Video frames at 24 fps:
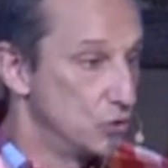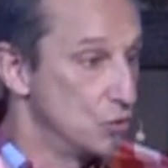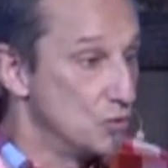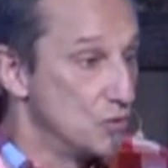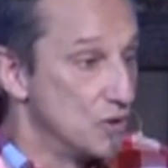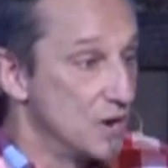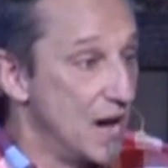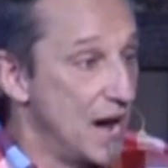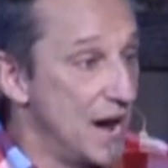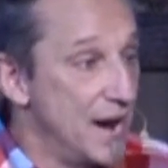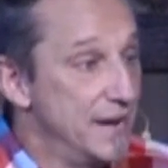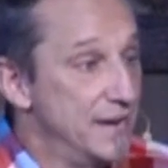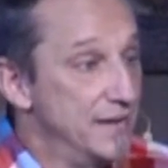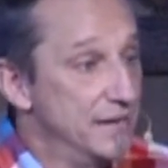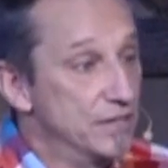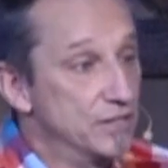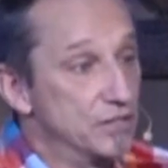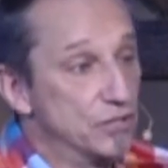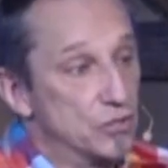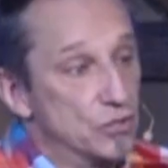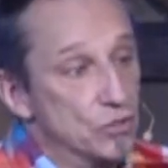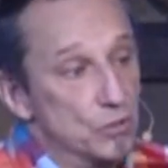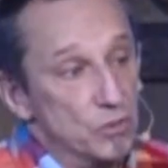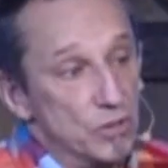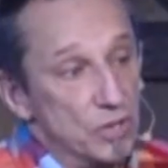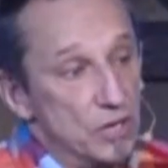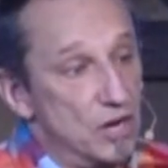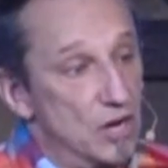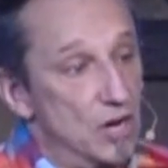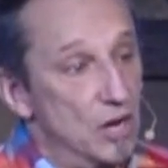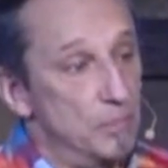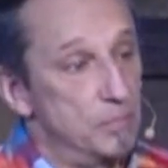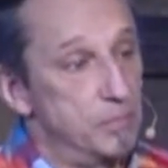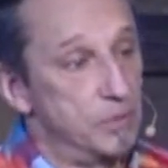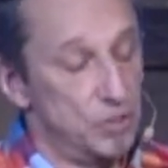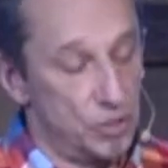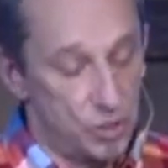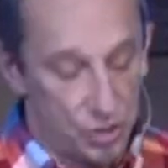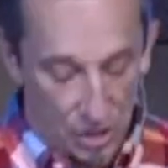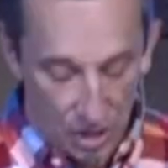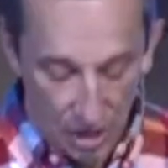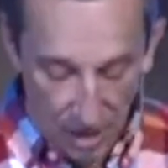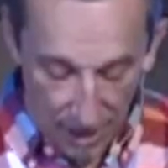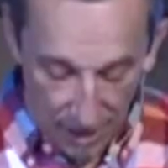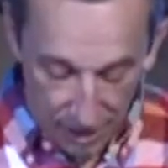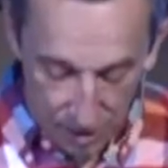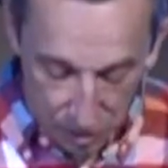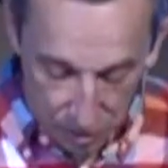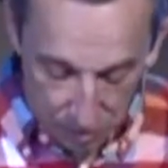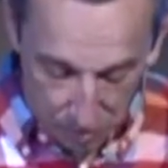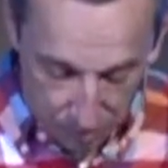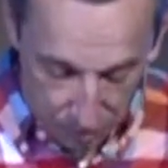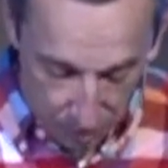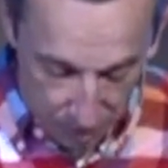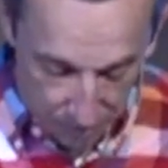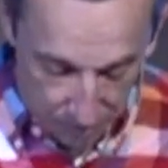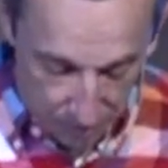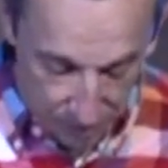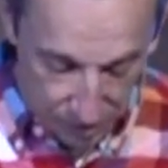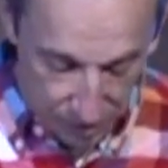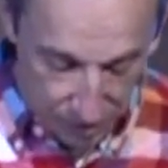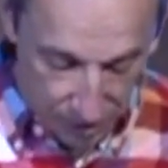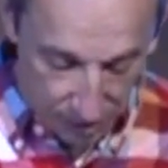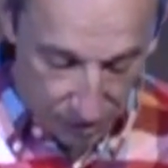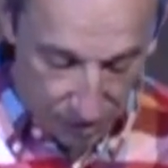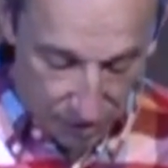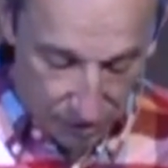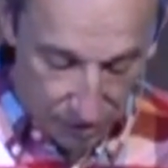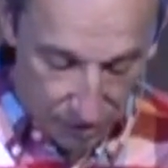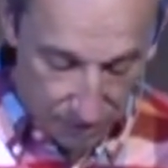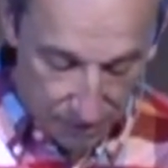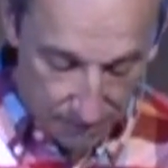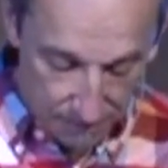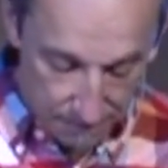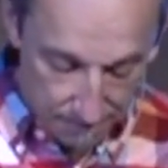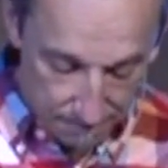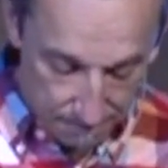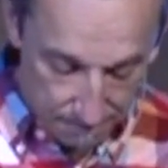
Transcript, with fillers: united to accomplish God's purposes